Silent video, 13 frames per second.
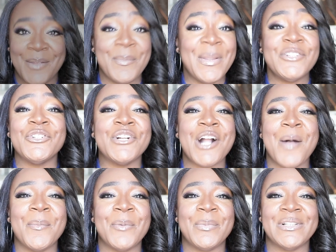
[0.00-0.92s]
Make sure to
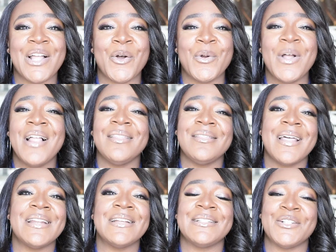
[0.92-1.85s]
comment below.
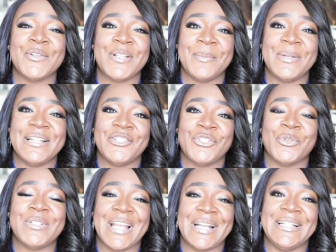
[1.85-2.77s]
Let us know some additional
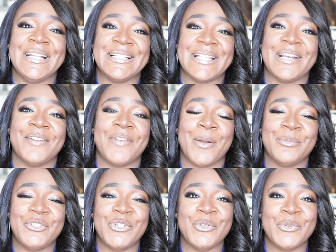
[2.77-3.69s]
techniques that have
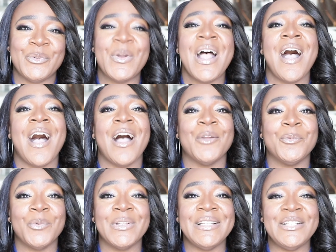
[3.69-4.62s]
helped you. I
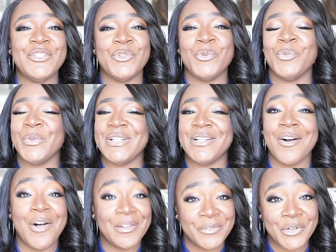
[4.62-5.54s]
really do read
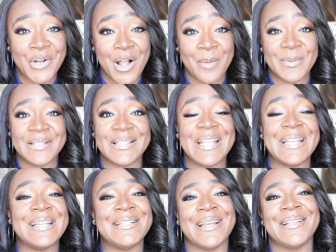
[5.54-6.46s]
all of your comments and
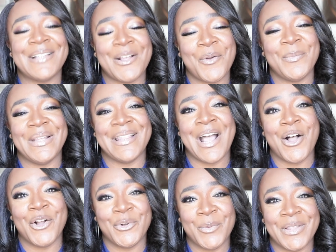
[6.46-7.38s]
it does help me in the
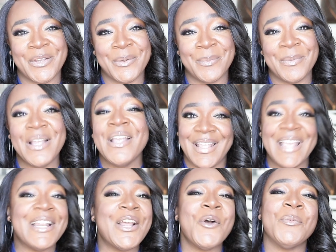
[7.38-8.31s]
algorithm.
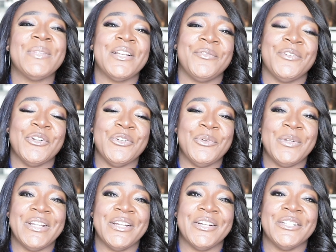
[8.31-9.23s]
And I hope that if you're new
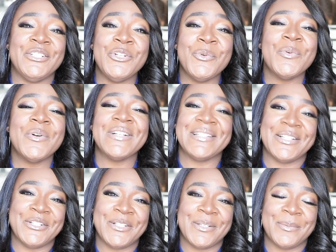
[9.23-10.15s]
here, you will
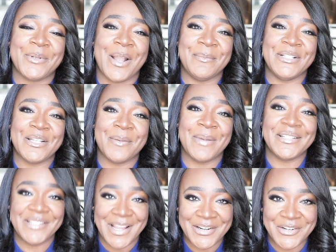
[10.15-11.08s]
consider subscribing to my
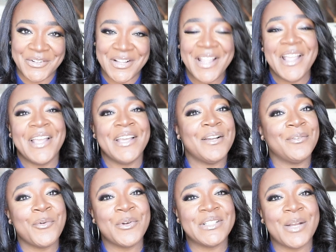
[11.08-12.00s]
channel. And of
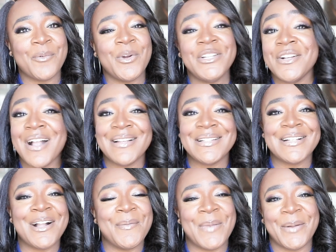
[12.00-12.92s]
course, I want you guys to
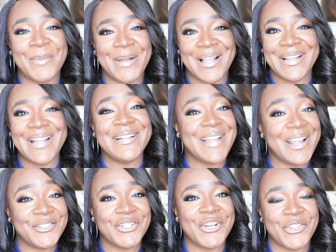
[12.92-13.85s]
come back by and
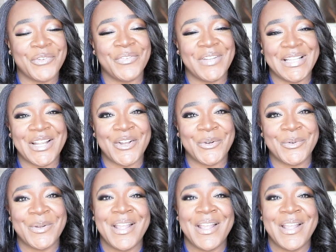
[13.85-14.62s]
catch another video,